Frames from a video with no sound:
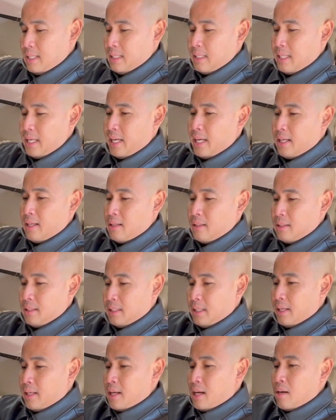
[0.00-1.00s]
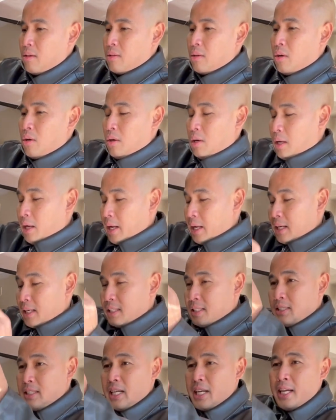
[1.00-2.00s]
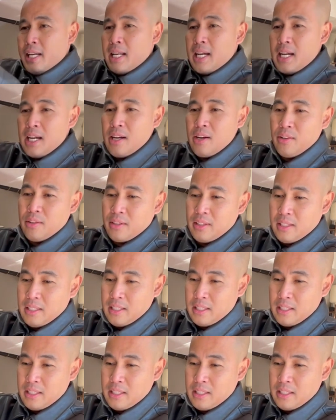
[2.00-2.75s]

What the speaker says: pick it up and check it out.